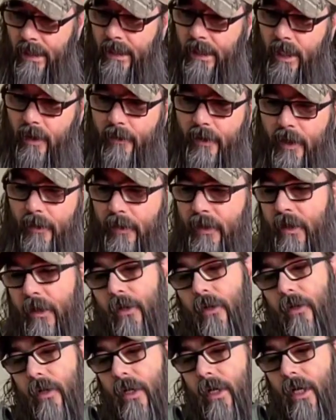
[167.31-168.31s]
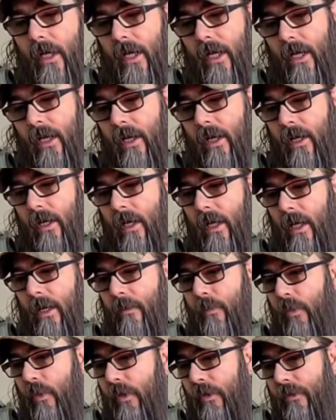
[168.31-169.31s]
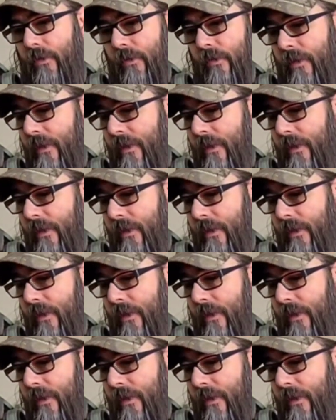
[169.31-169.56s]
Coming up here, I put